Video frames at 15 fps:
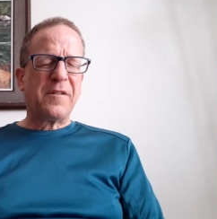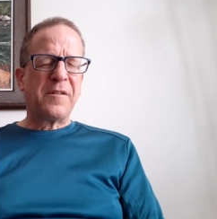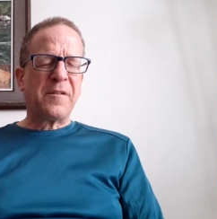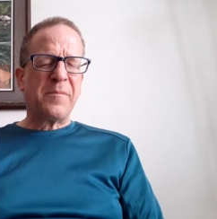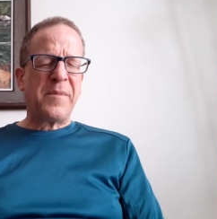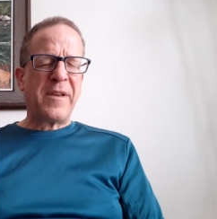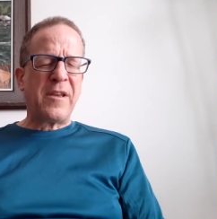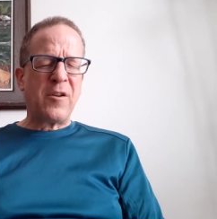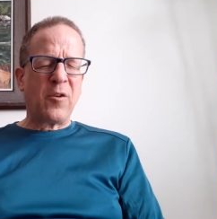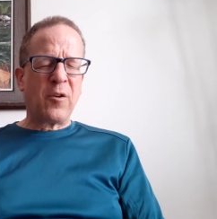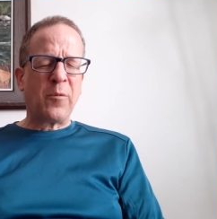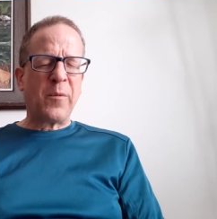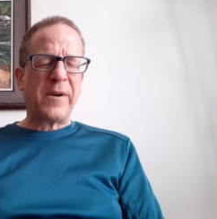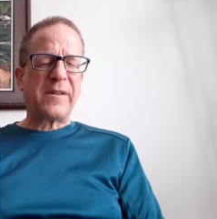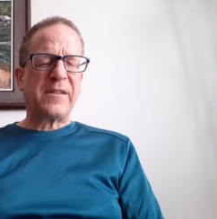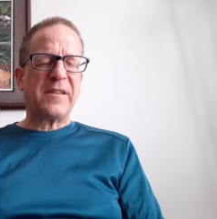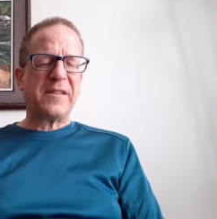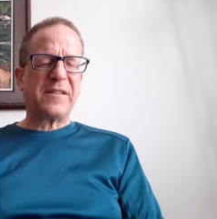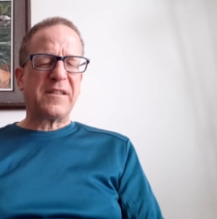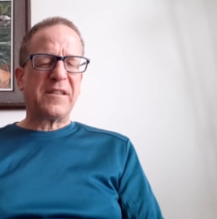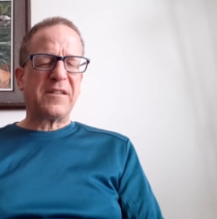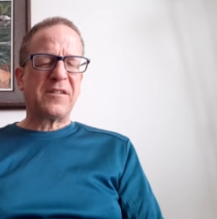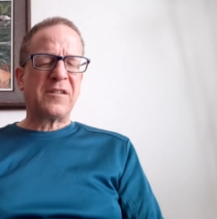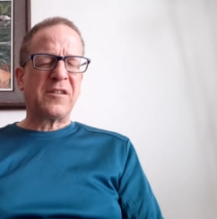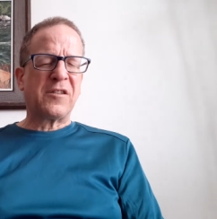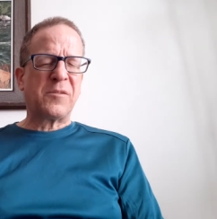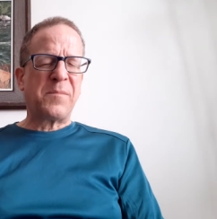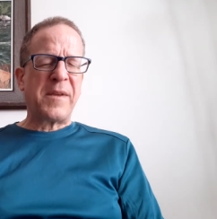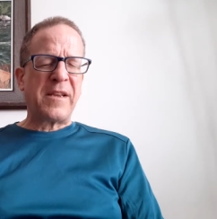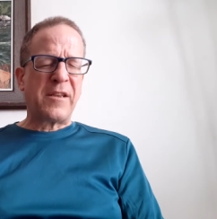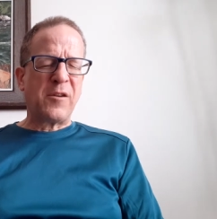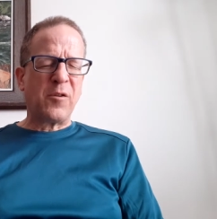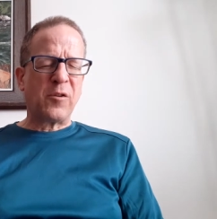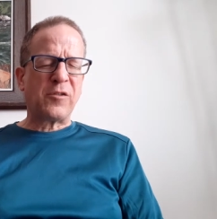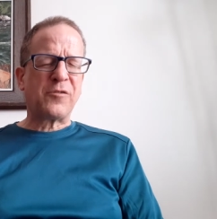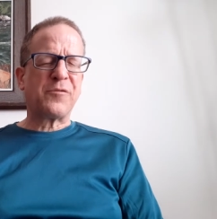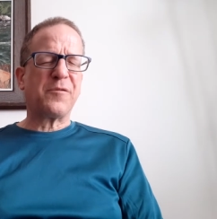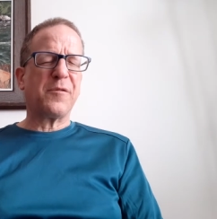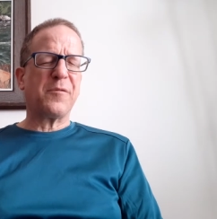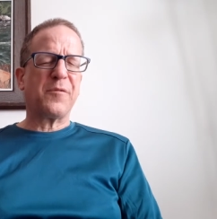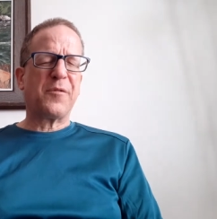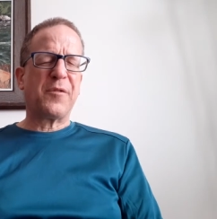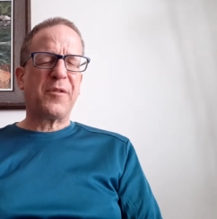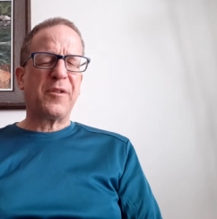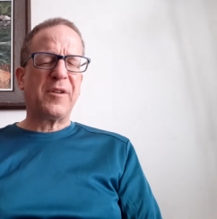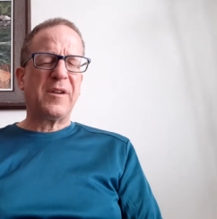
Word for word: to be your witnesses, to speak your truth,